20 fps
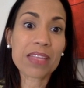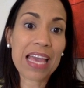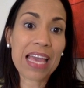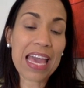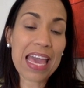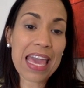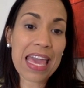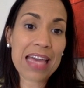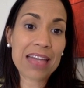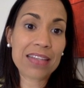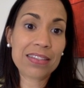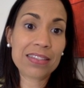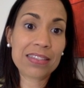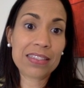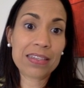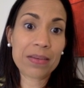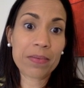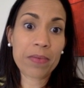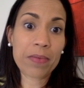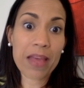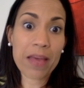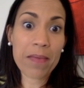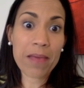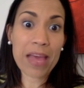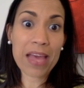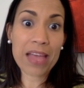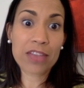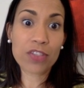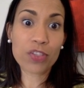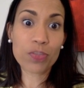and the
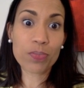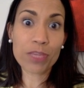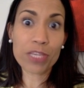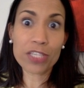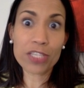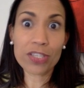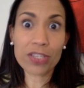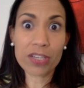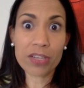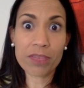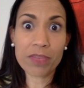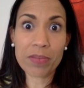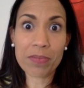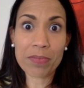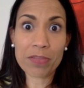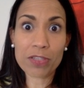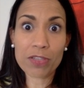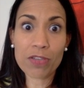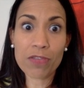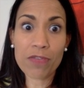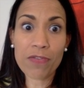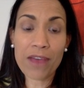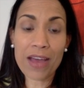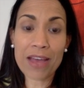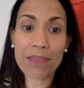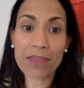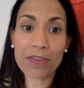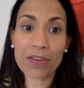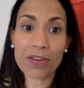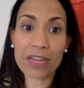endomysium of the muscle
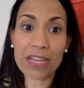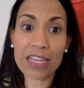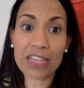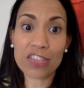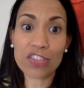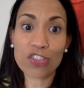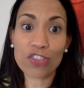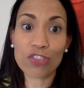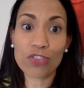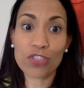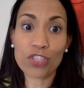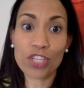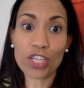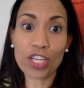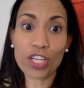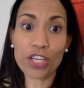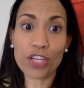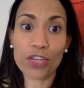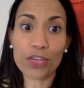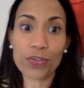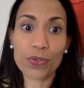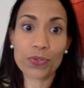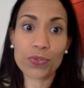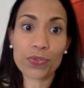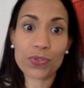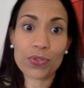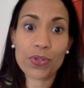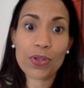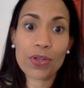fiber is continuous